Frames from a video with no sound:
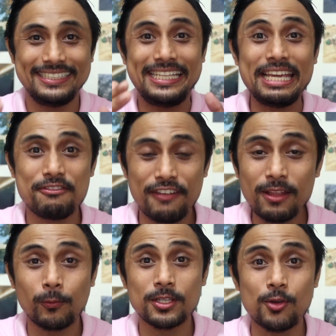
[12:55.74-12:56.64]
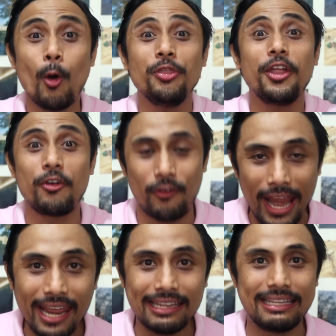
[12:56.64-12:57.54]
the event was on the
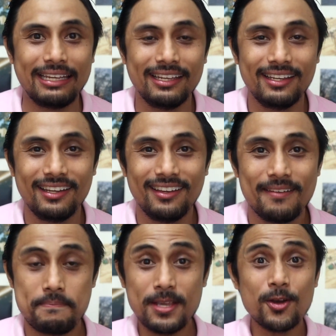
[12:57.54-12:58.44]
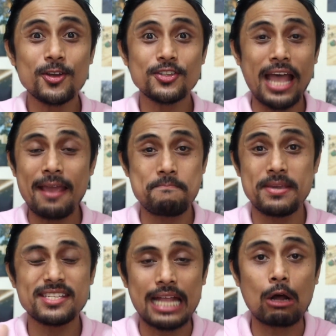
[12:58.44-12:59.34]
red because I
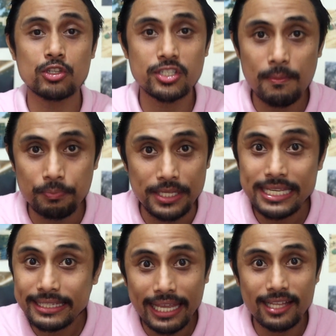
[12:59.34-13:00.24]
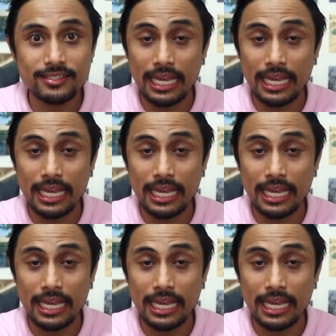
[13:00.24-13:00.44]
missed out some details.